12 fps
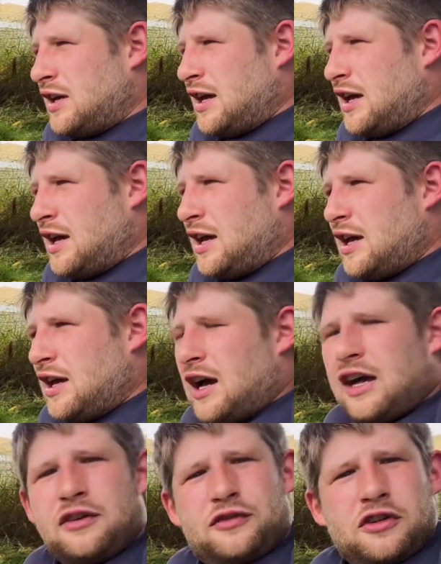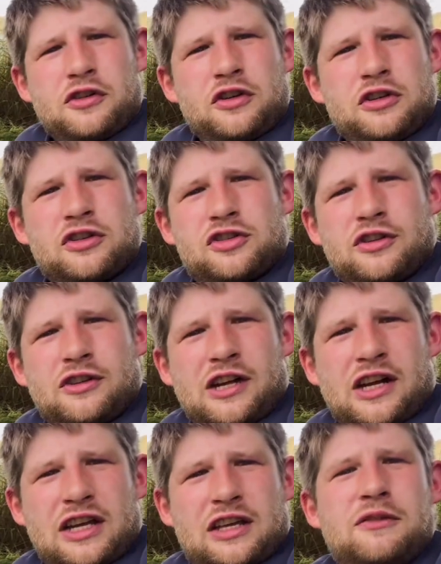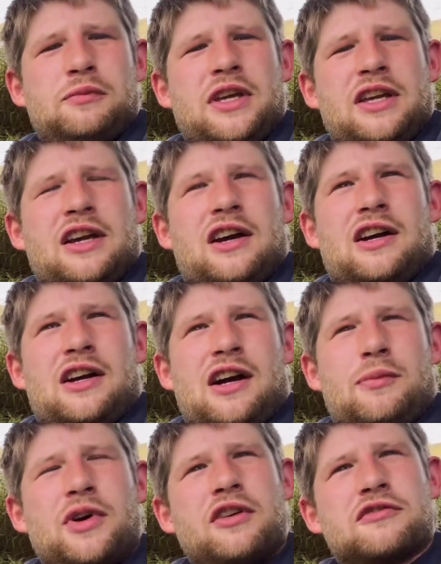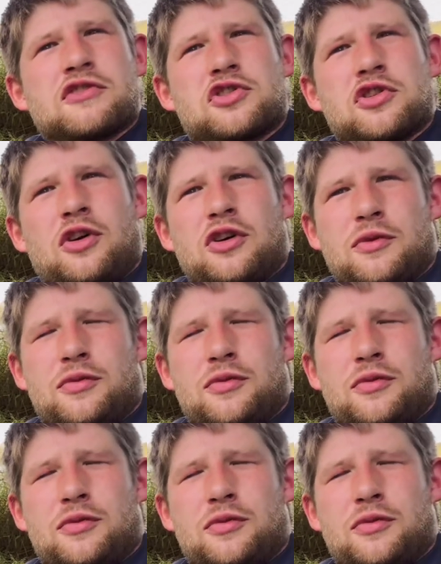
and if you're not used to that, it can be a bit of a shock,